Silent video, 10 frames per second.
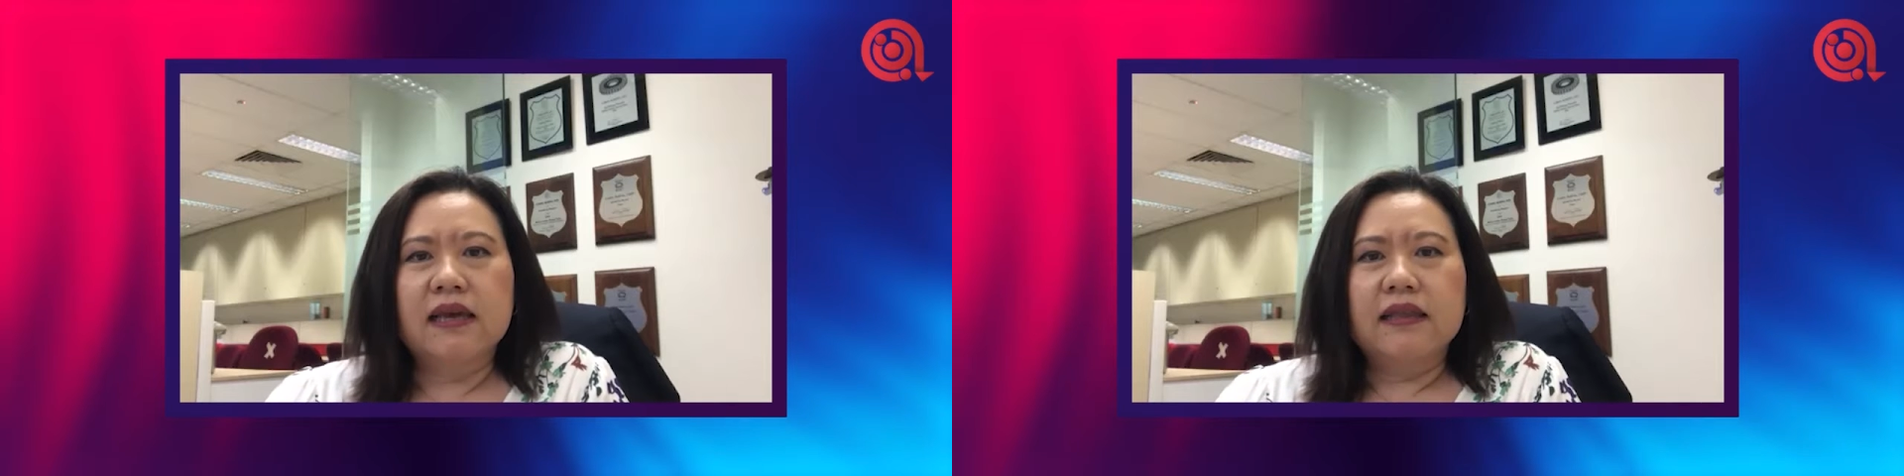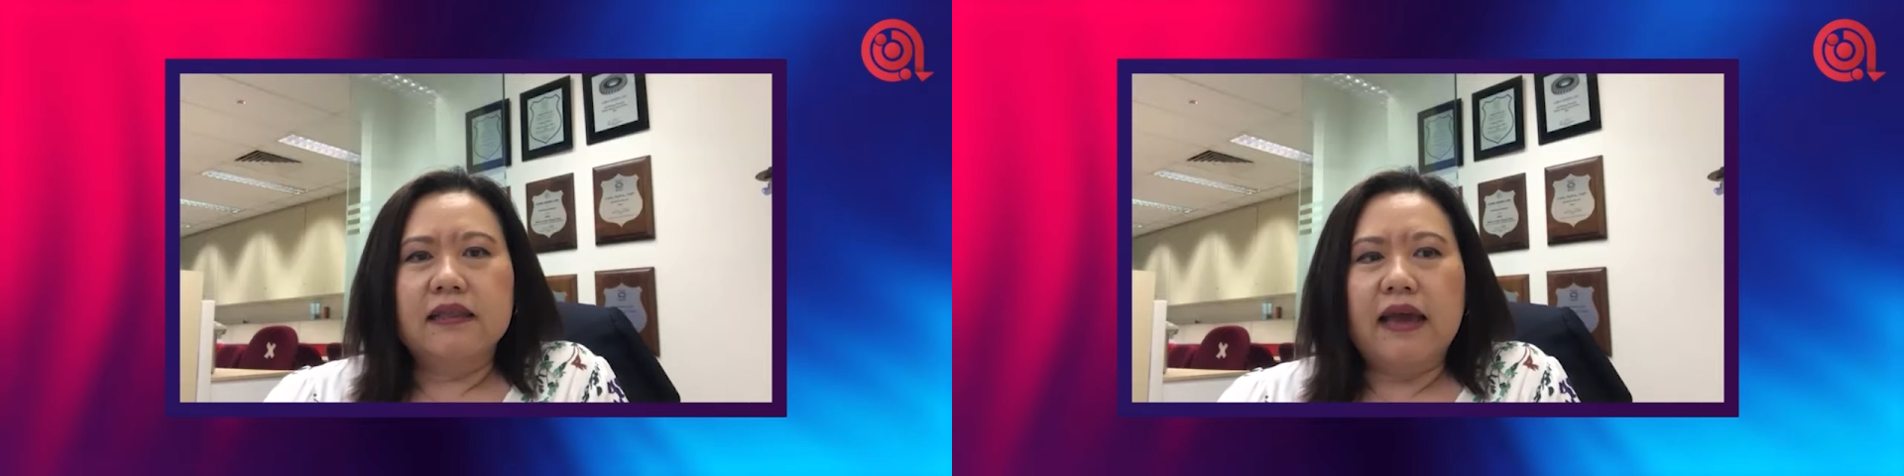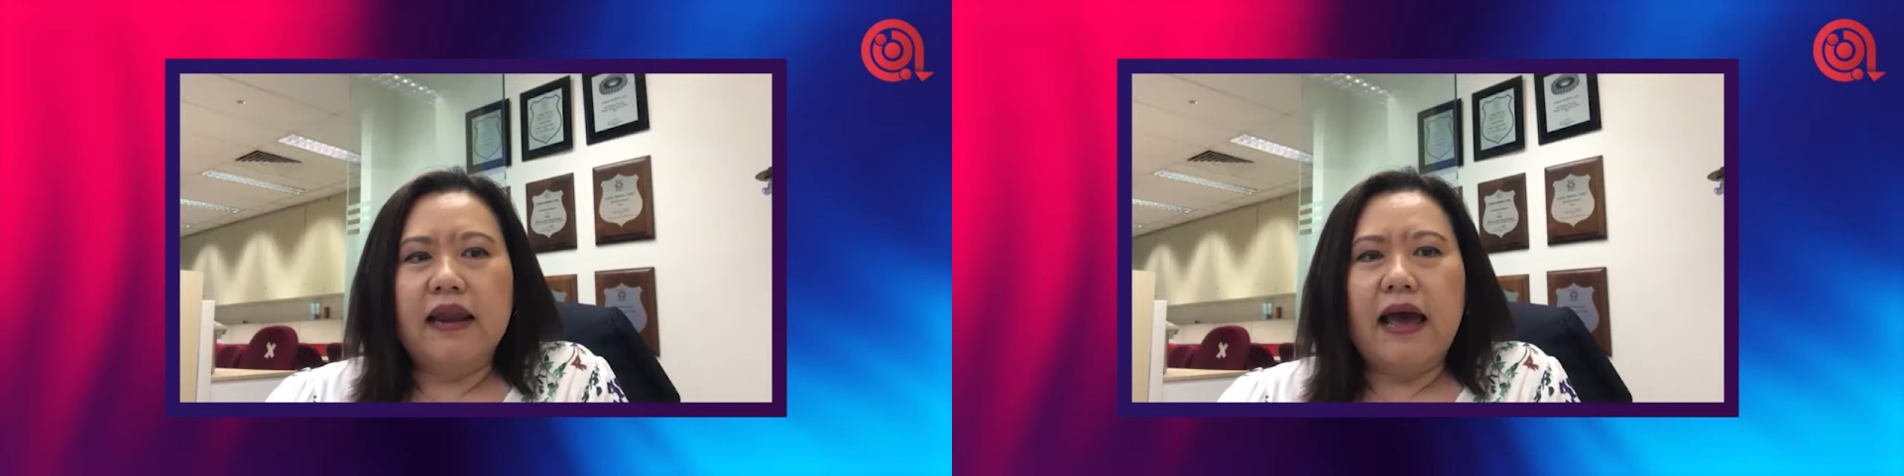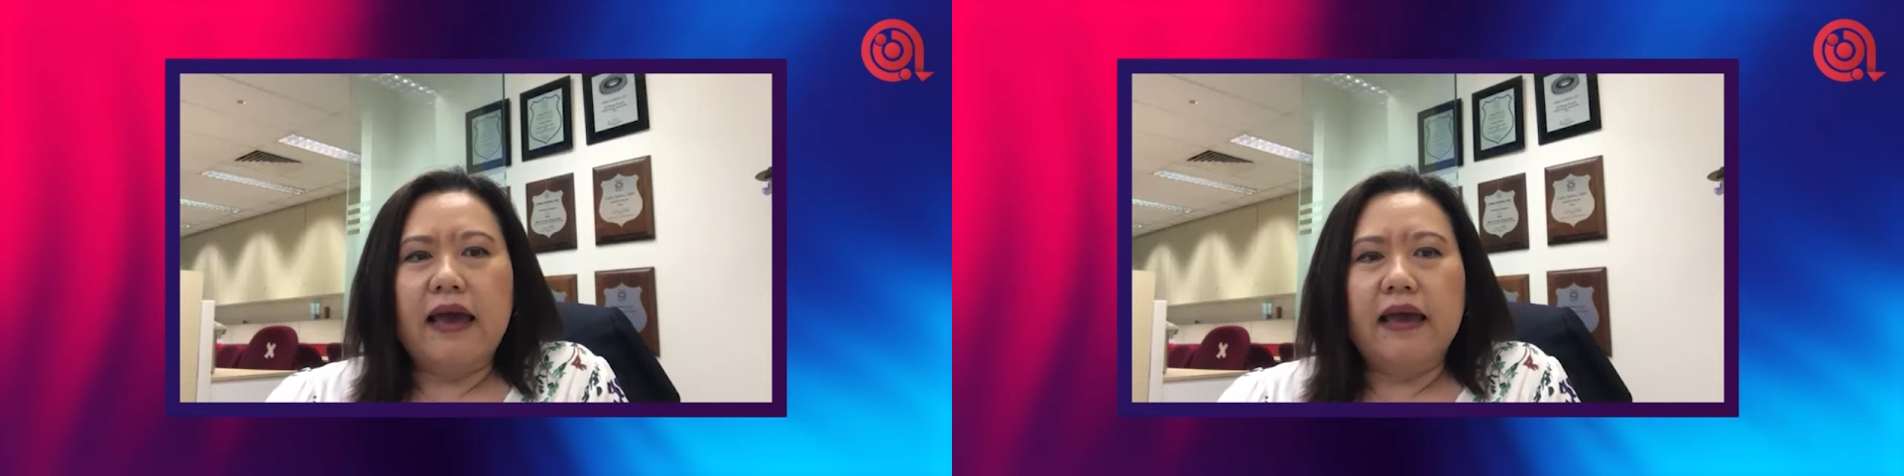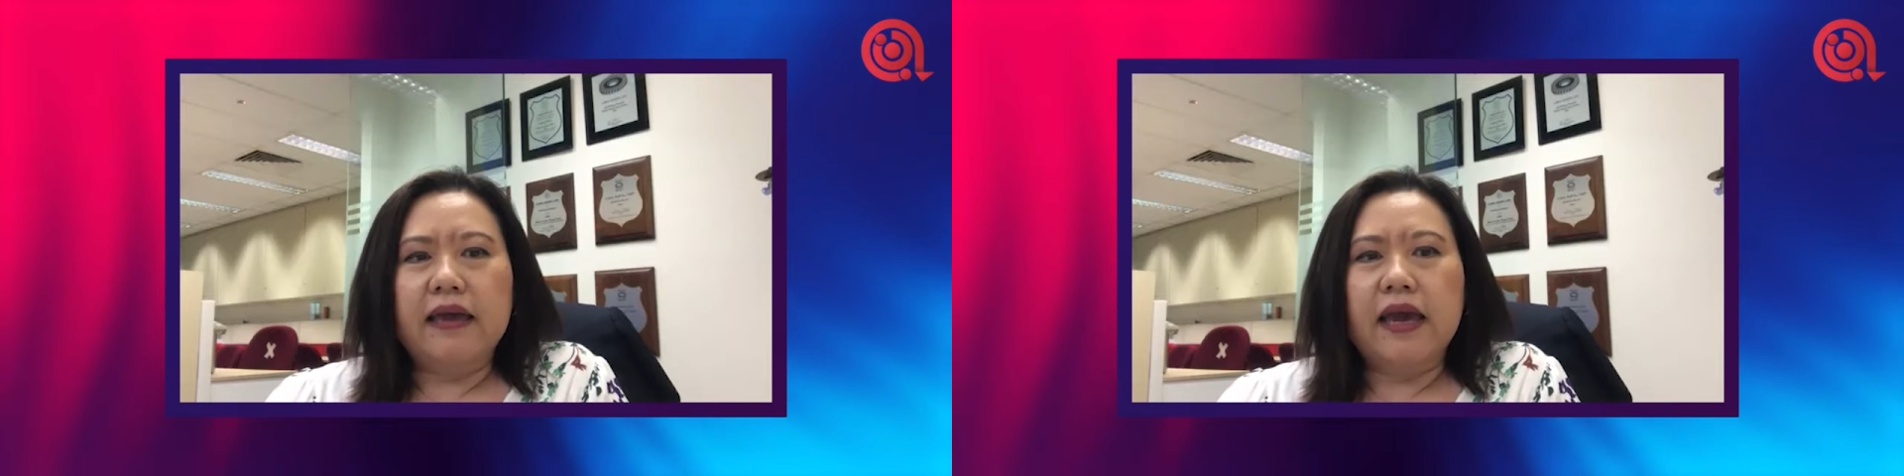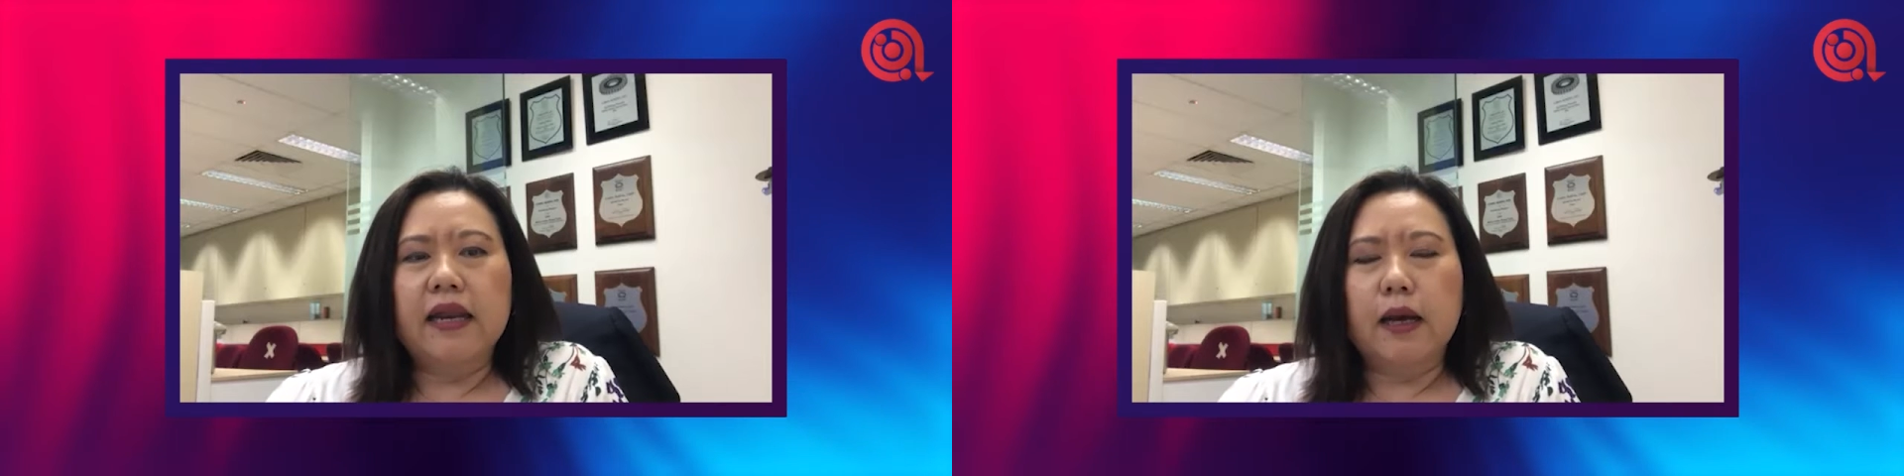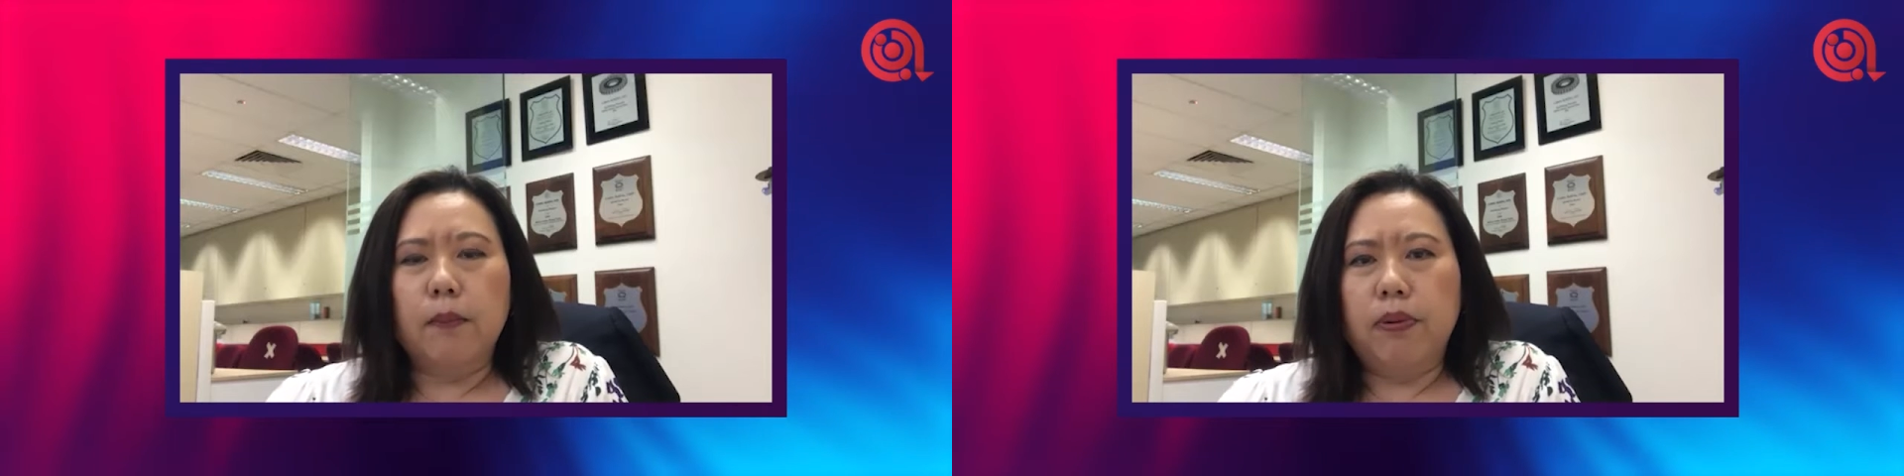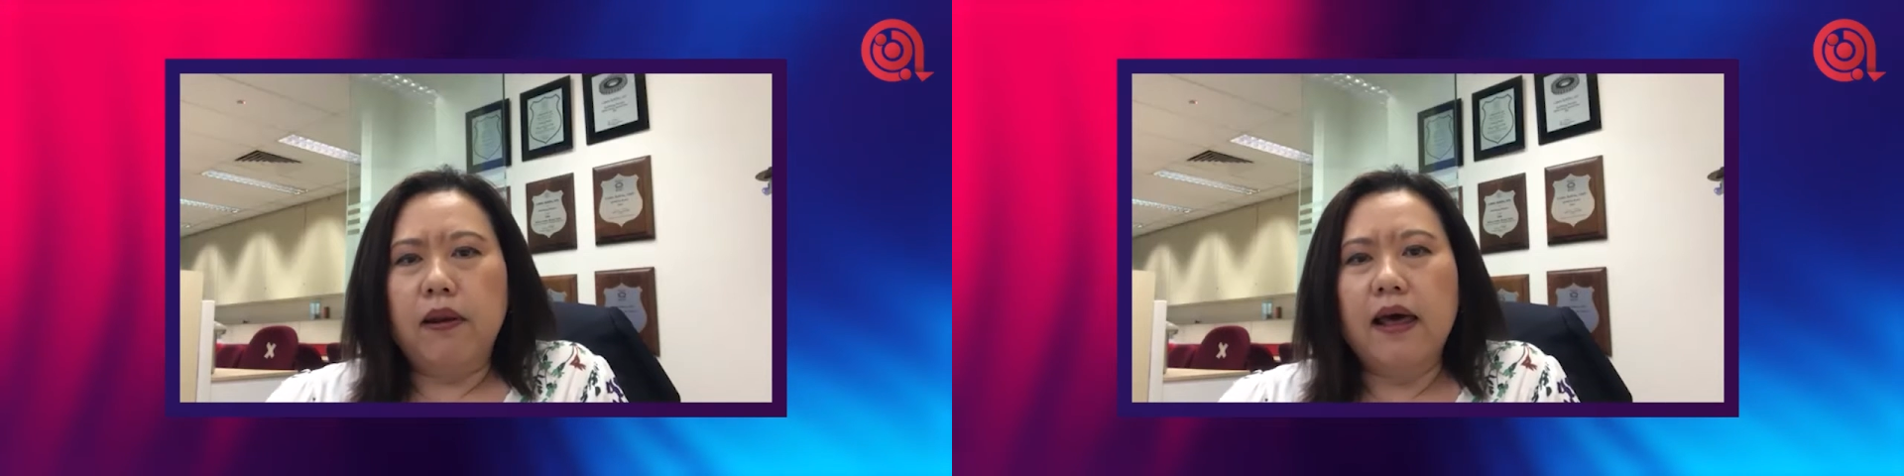that I can
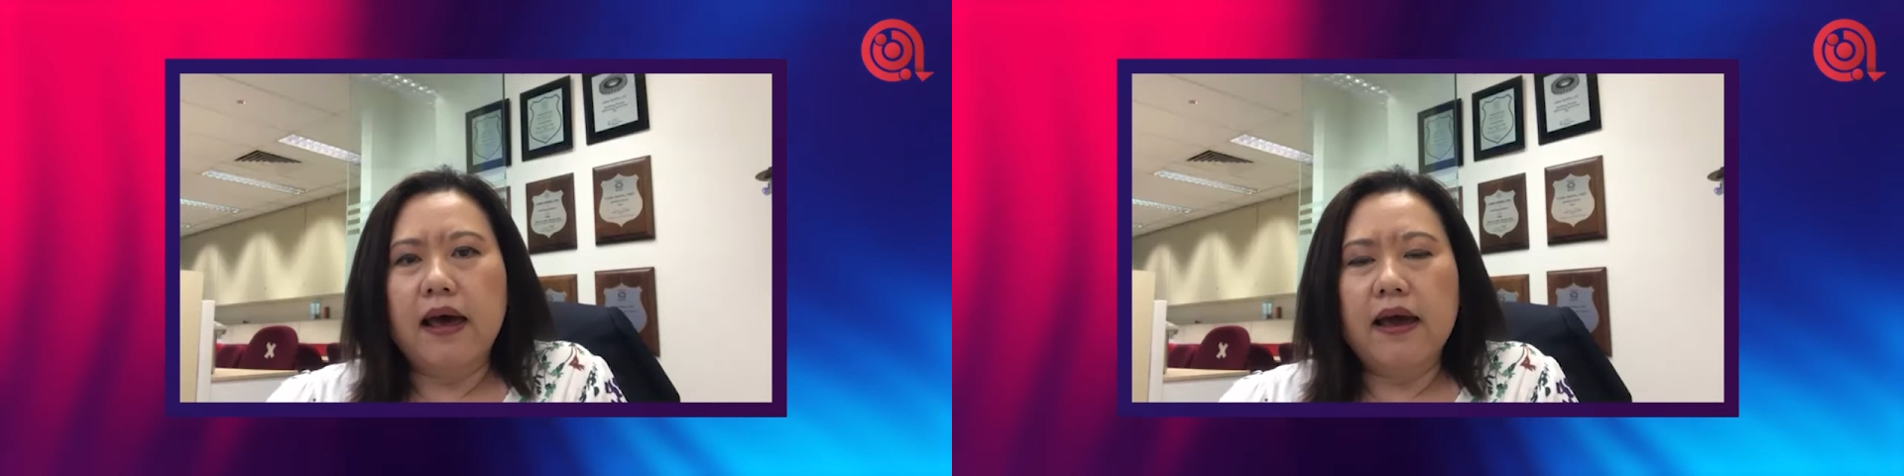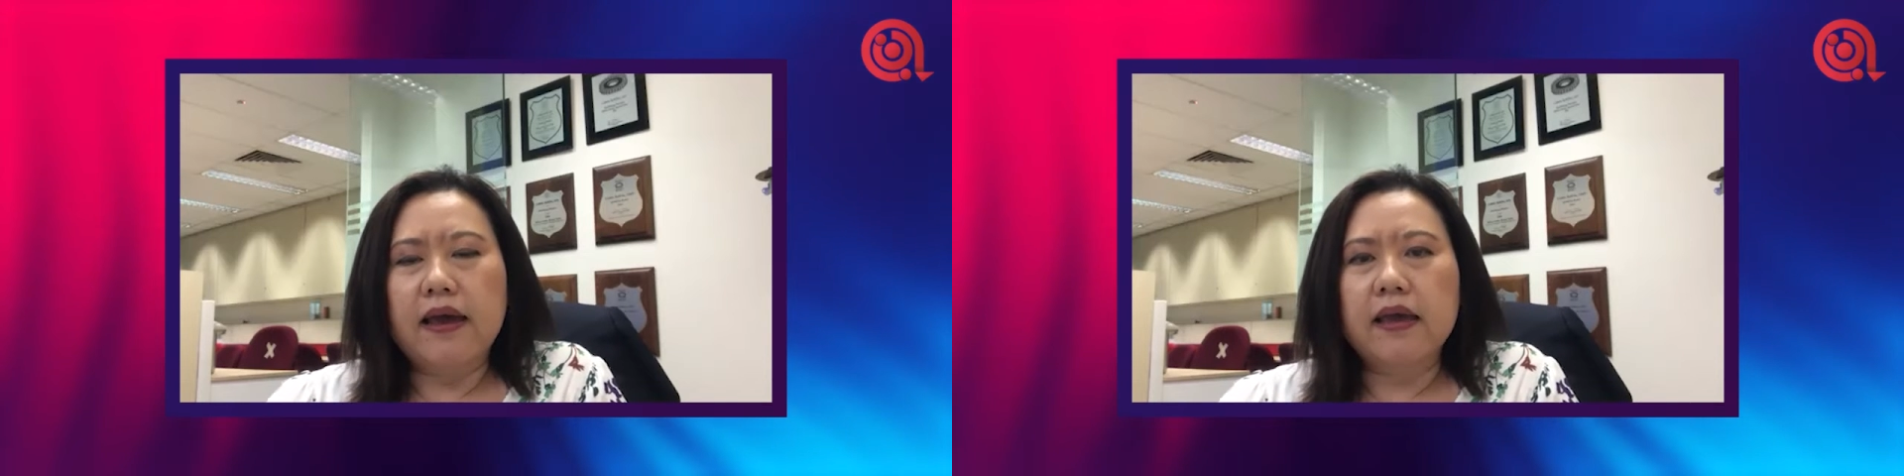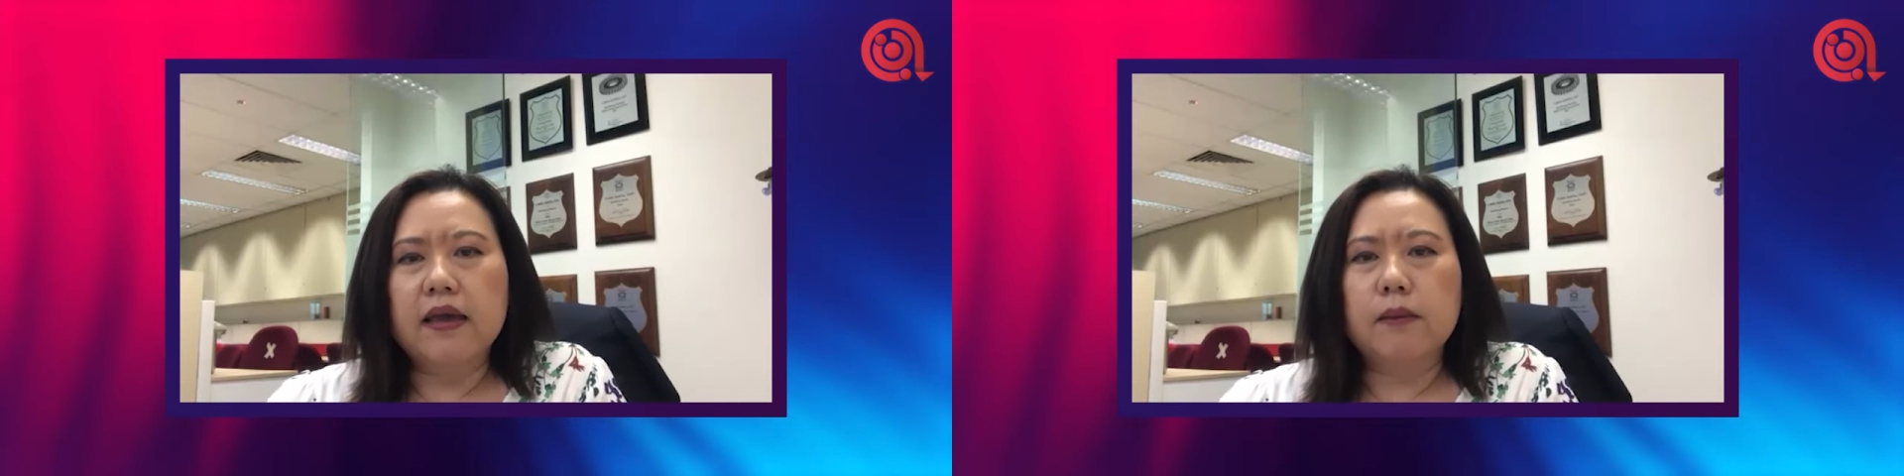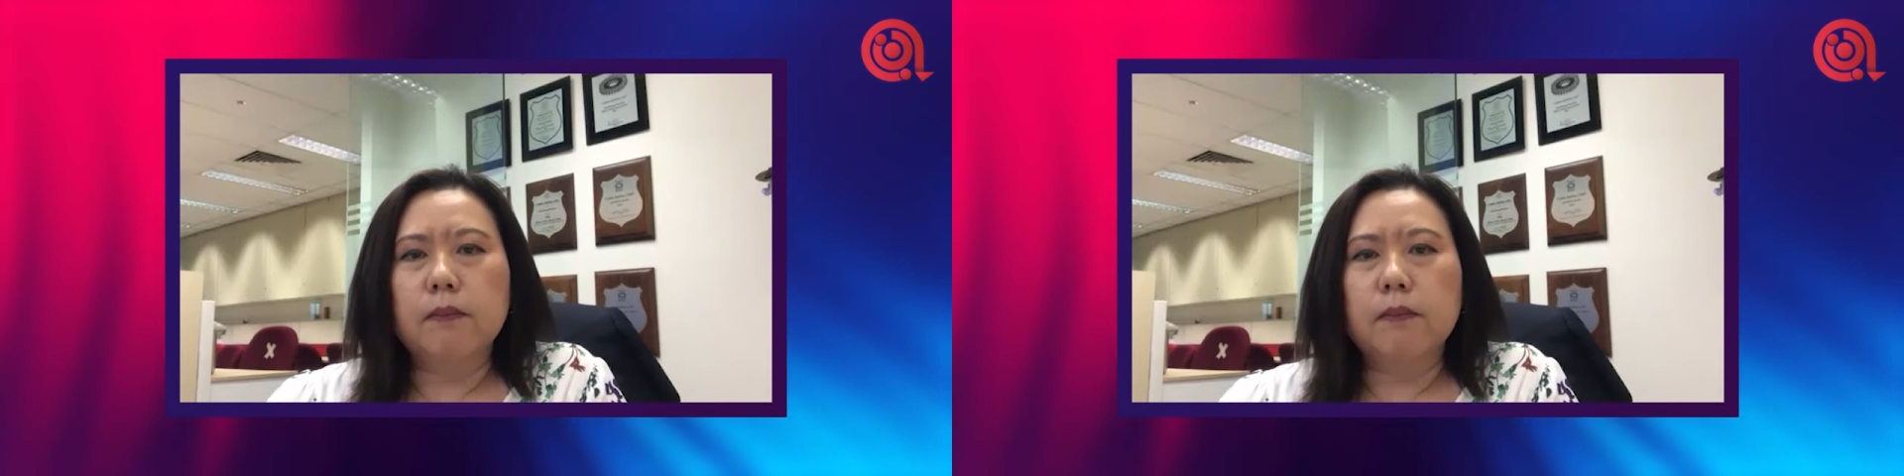apply